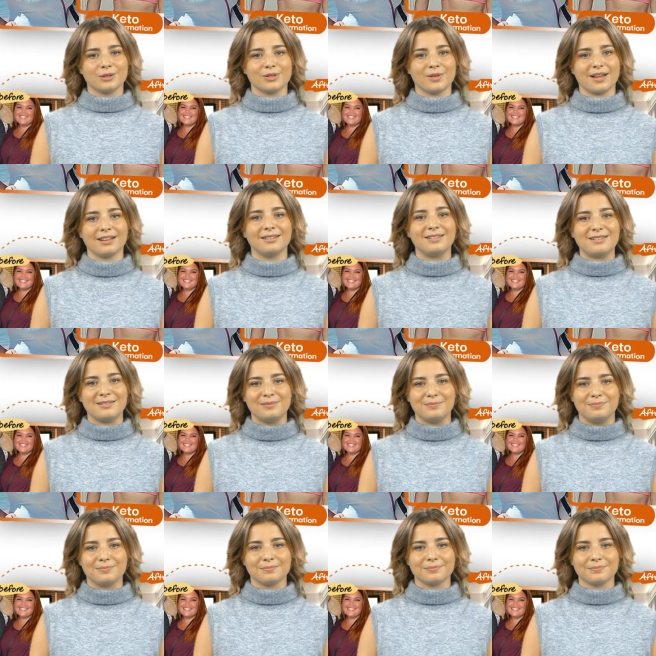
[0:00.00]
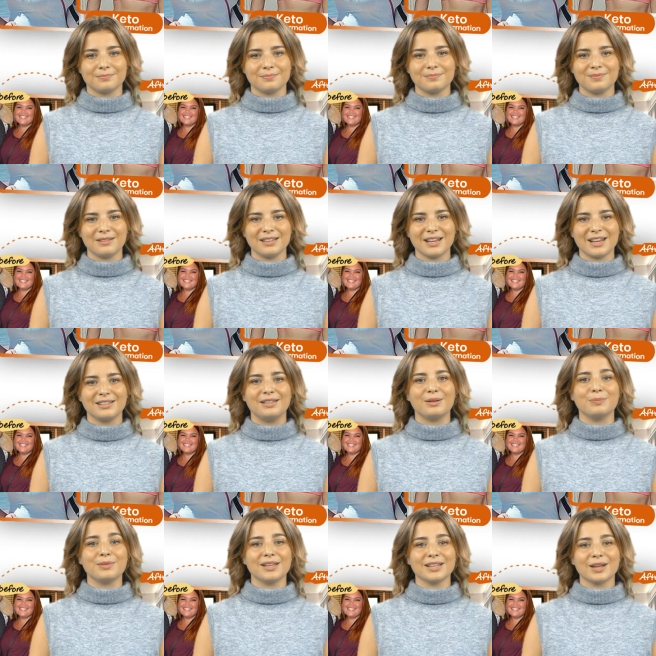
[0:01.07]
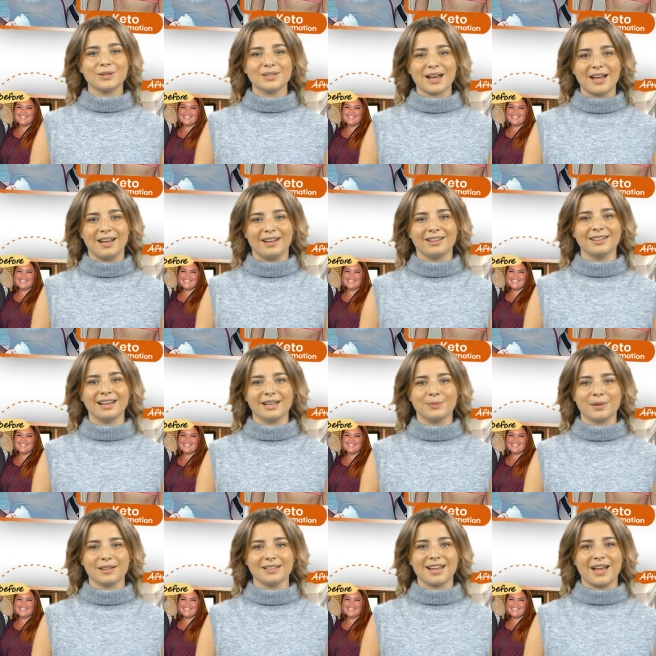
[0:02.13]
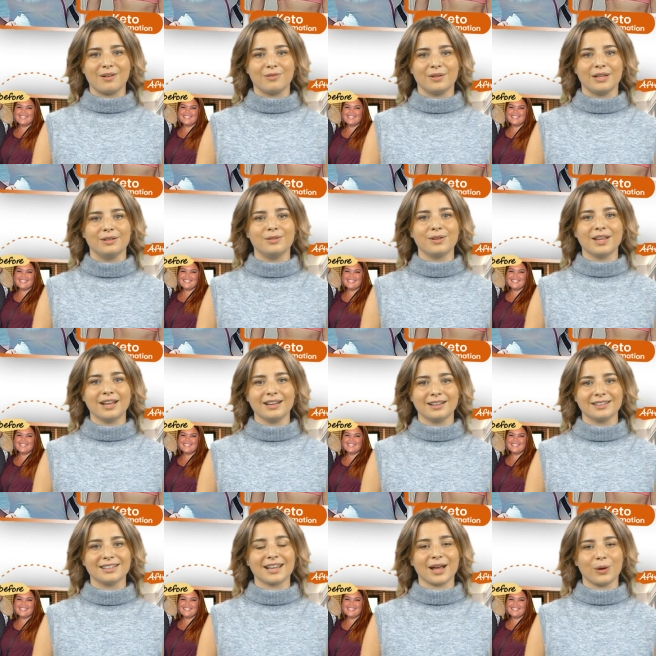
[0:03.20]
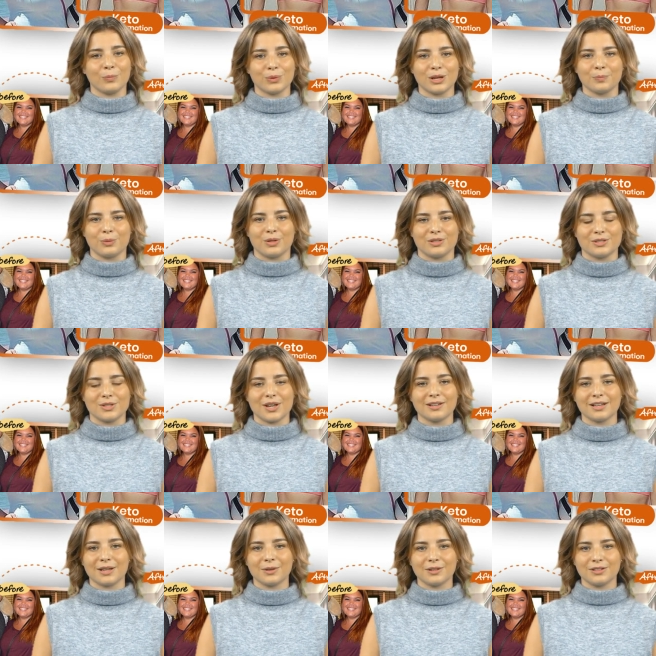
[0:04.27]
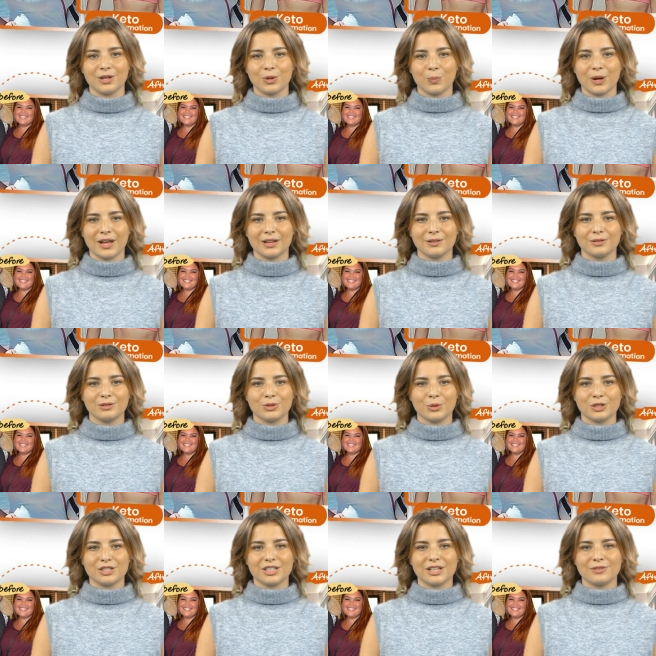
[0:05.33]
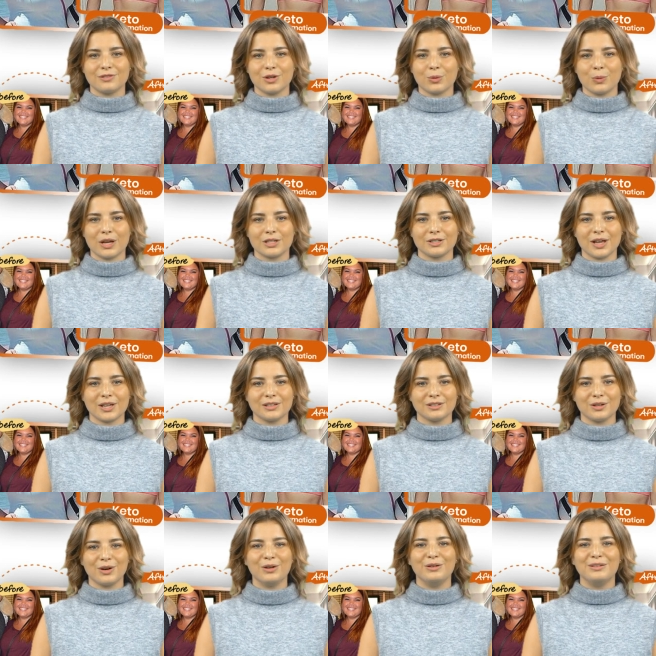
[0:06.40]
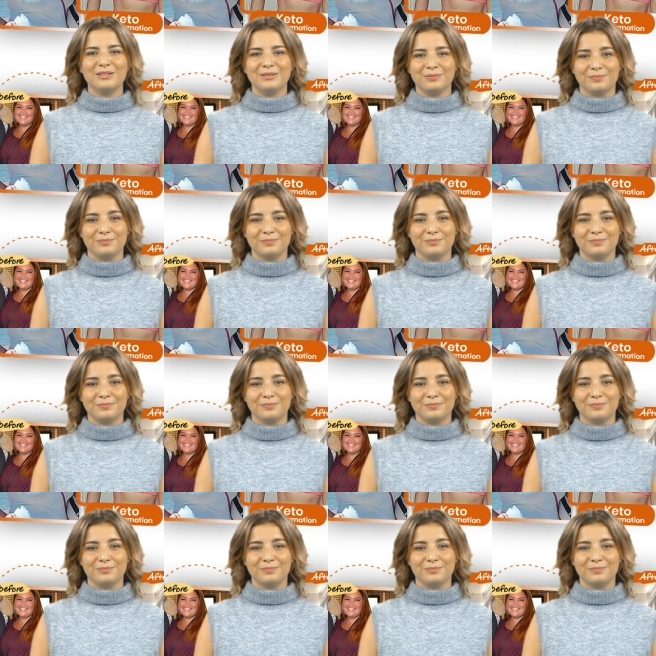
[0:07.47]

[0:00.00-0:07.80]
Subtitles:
treats. The custom keto diet has been carefully created to help people struggling with their weight to achieve their weight loss goals.